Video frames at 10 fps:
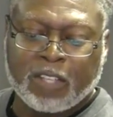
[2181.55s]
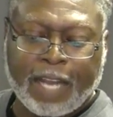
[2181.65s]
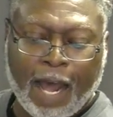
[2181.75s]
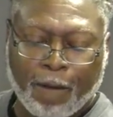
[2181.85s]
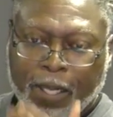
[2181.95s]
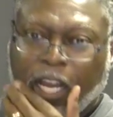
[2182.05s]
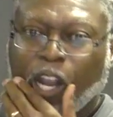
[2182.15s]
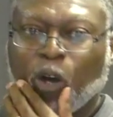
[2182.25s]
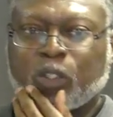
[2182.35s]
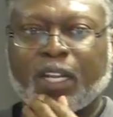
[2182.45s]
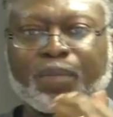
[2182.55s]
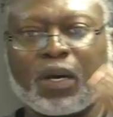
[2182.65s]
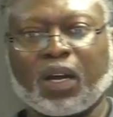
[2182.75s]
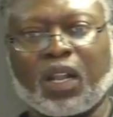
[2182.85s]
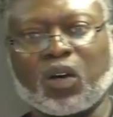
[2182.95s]
So now I'm closing. I'm
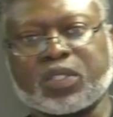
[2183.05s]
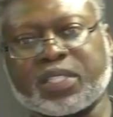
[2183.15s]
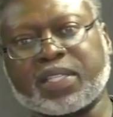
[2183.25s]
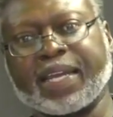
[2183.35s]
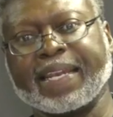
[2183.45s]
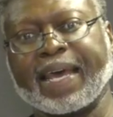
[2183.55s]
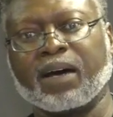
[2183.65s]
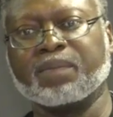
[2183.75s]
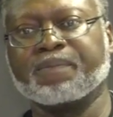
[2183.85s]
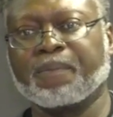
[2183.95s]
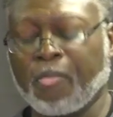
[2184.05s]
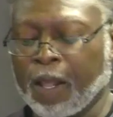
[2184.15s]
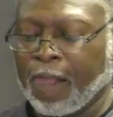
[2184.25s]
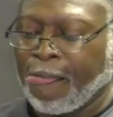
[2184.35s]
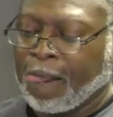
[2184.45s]
going to close this thing down.
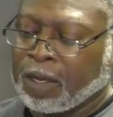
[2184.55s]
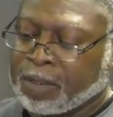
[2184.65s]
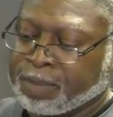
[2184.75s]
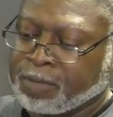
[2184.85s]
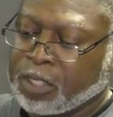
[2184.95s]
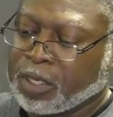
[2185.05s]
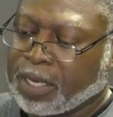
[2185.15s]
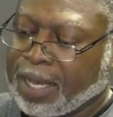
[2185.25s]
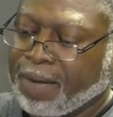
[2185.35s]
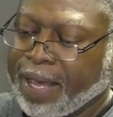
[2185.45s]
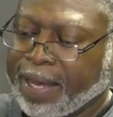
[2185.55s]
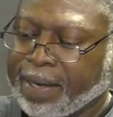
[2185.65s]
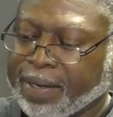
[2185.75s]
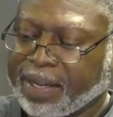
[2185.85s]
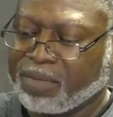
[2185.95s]
Amen. You can go ahead
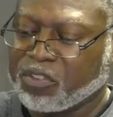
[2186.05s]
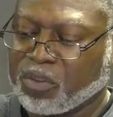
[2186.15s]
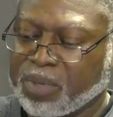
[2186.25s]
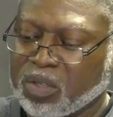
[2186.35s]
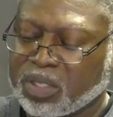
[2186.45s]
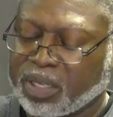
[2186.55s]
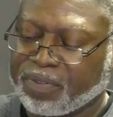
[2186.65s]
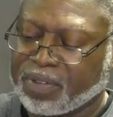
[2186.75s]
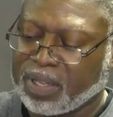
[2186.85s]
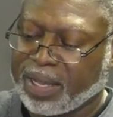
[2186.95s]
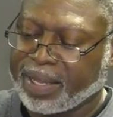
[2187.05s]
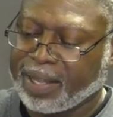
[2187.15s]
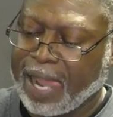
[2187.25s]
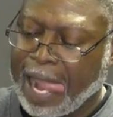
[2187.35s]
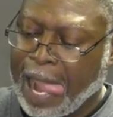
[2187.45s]
and give me some music if you like.
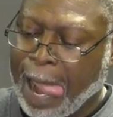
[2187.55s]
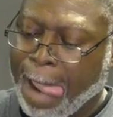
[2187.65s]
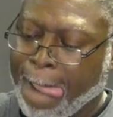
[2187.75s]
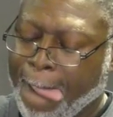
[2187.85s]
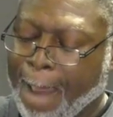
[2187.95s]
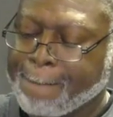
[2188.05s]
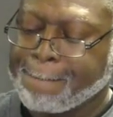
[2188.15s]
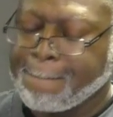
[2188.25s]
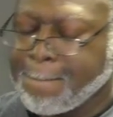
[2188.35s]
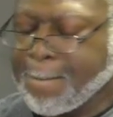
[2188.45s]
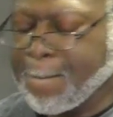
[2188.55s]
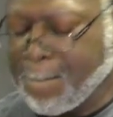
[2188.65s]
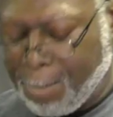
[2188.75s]
Amen. Thank you, Lord.